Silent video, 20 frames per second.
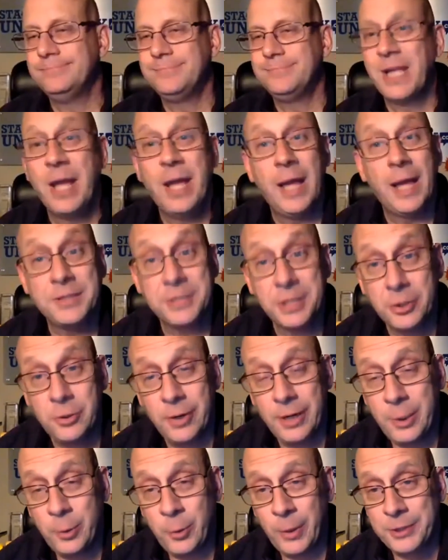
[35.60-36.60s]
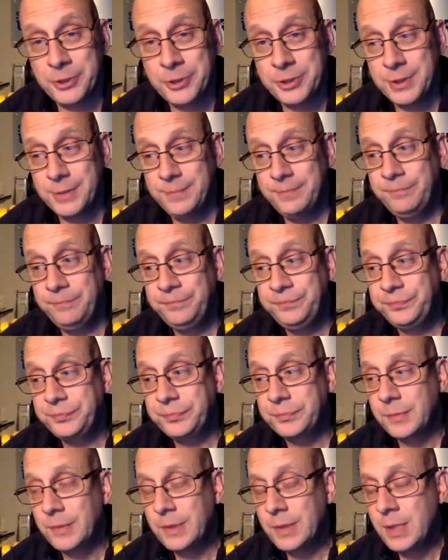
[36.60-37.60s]
That's a great question.
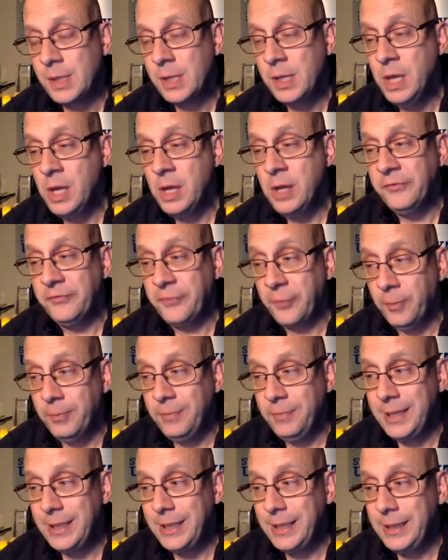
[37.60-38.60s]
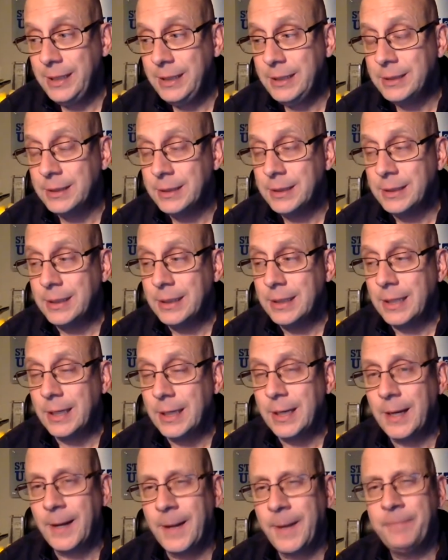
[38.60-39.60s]
For me,
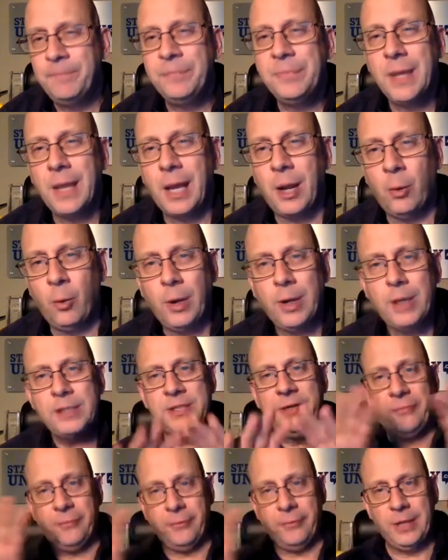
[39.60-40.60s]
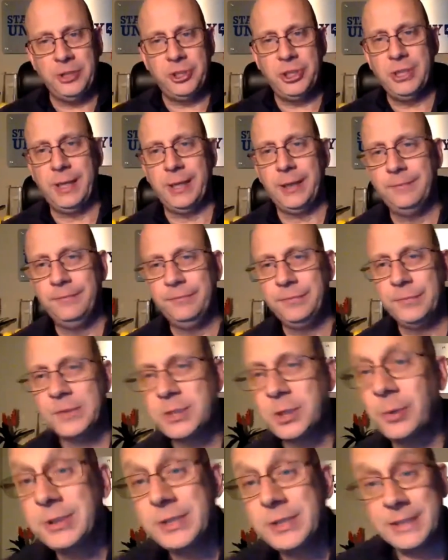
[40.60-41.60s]
I want to differentiate.
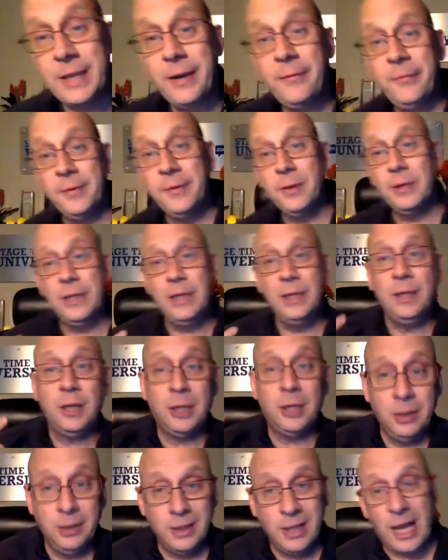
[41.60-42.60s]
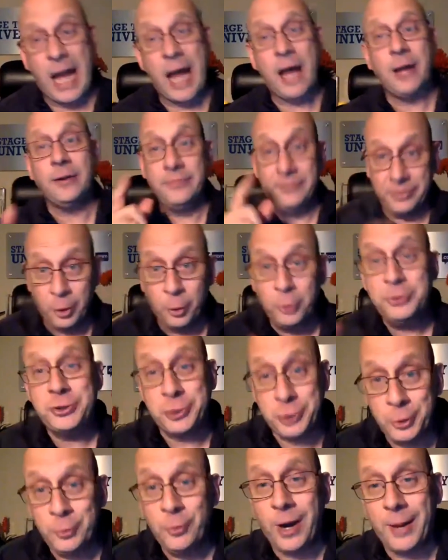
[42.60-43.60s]
So it's definitely out of those
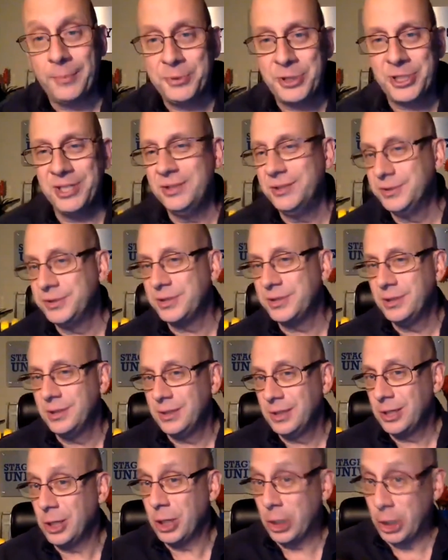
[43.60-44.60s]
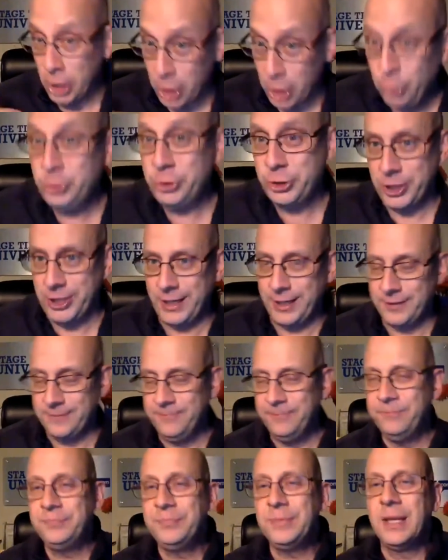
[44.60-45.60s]
two options, coaching,
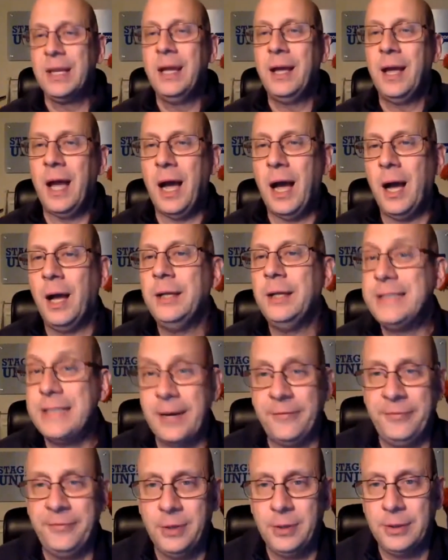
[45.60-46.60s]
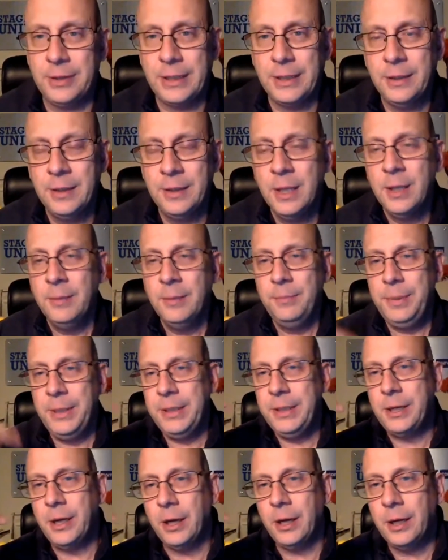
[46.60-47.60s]
definitely.
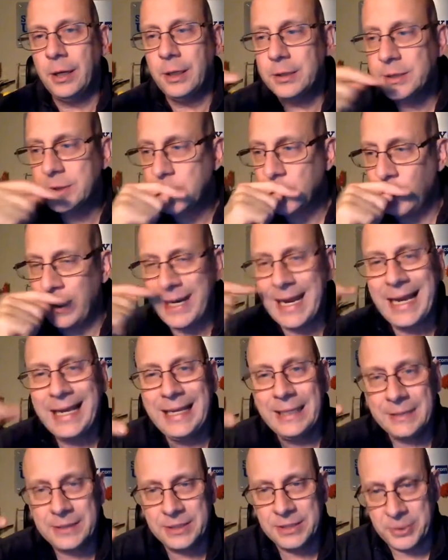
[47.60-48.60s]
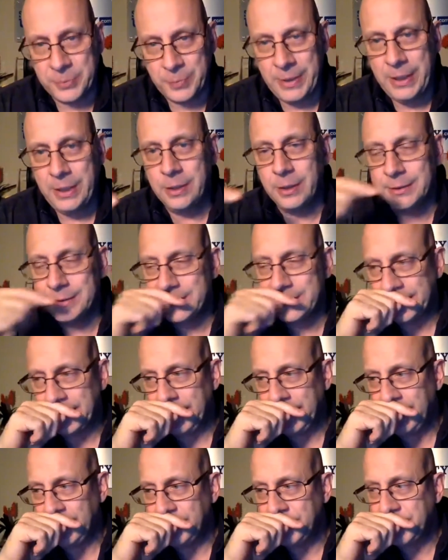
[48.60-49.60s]
Because when I get to speak on
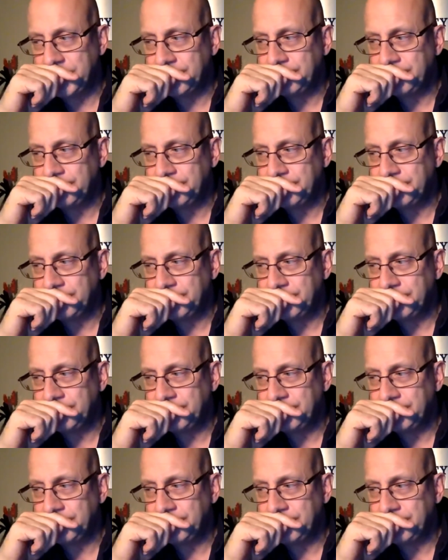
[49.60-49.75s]
stage,